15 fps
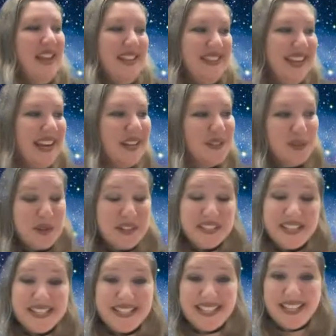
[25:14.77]
The answer is
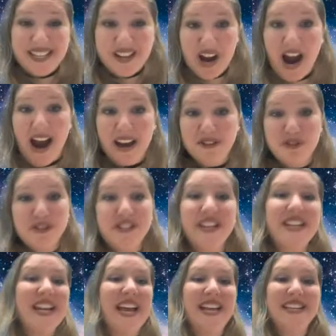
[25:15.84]
indeed
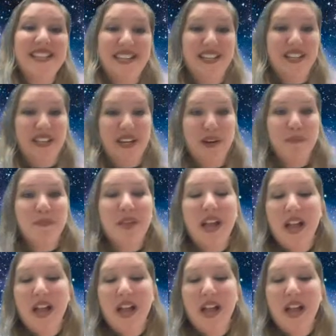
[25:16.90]
hydrogen and helium,